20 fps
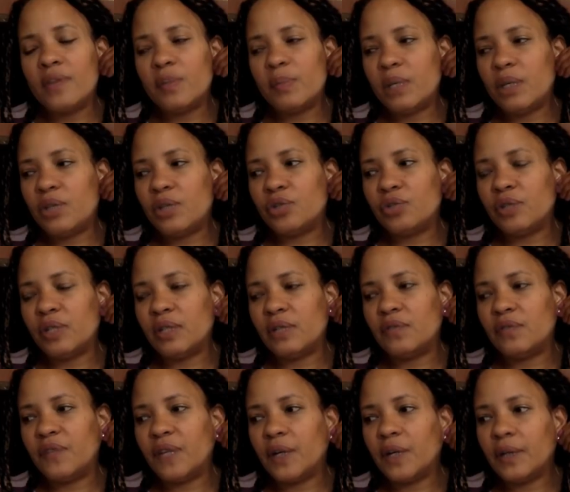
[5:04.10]
to be treated
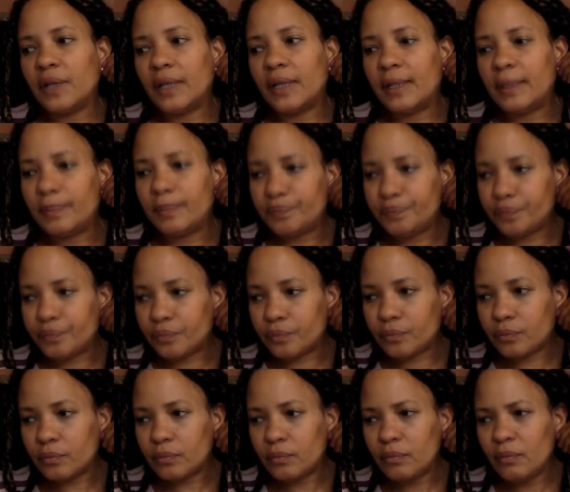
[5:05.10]
fairly
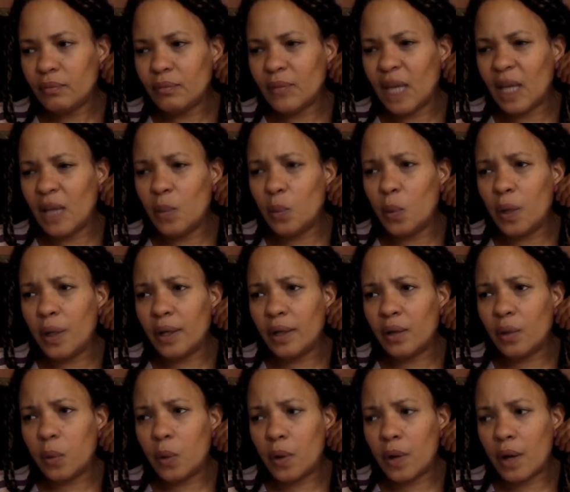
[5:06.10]
and wanted
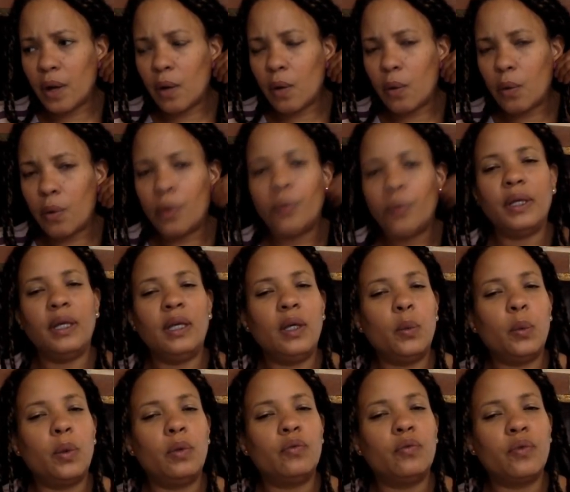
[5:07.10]
quote-unquote
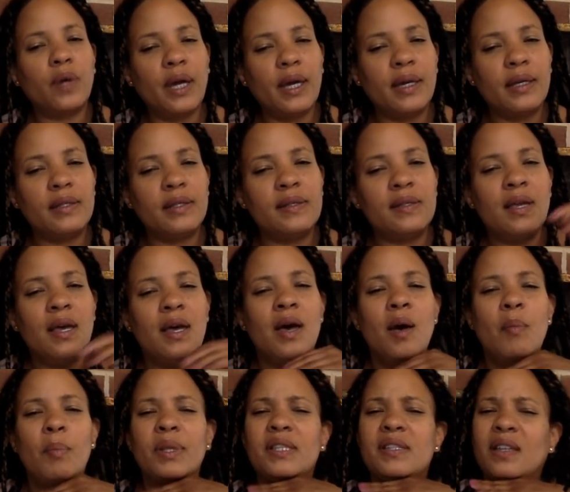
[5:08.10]
equal rights,
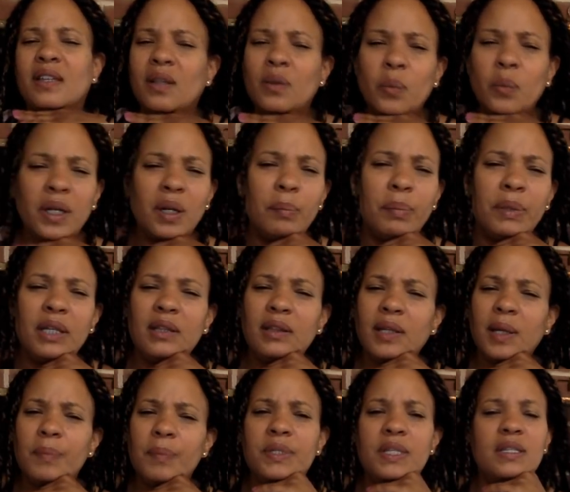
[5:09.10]
but didn't want to be
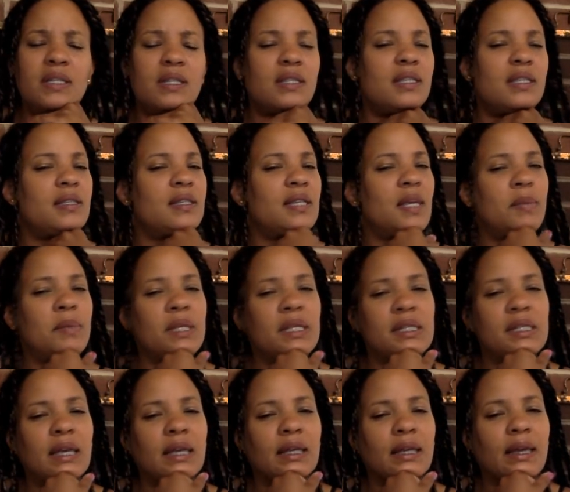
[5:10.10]
lumped into the same
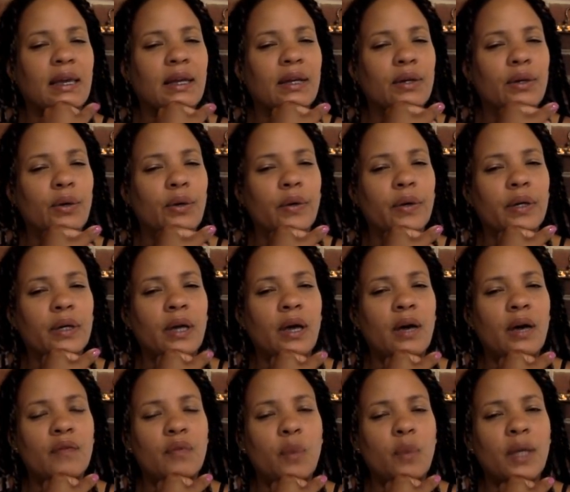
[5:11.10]
exact category
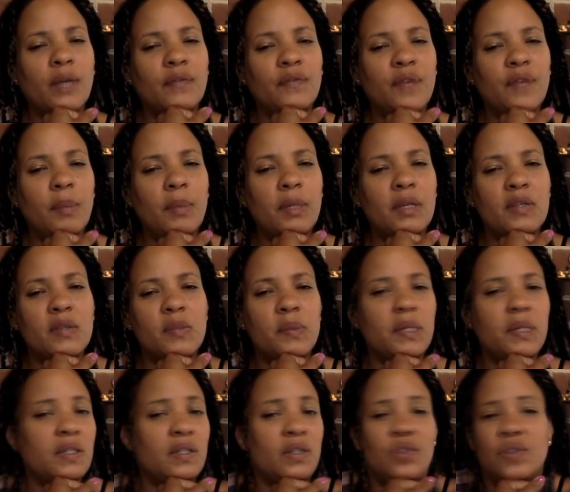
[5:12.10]
of white feminists
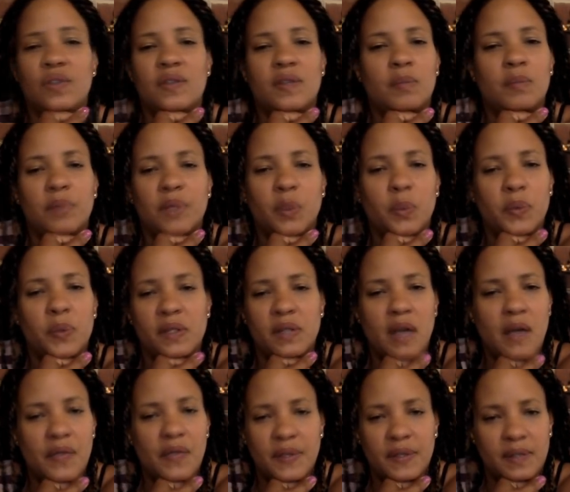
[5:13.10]
because it just simply was
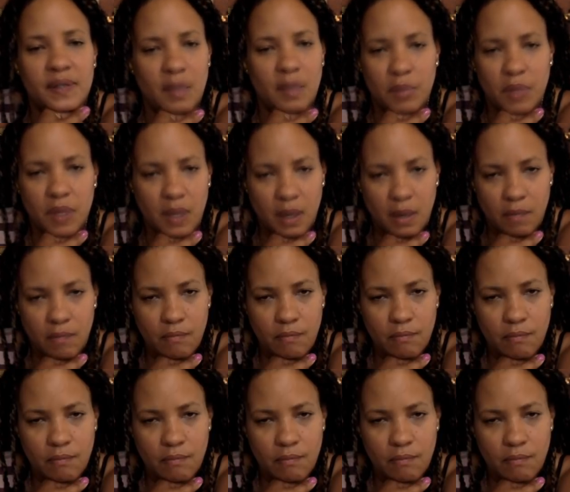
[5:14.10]
not the same thing.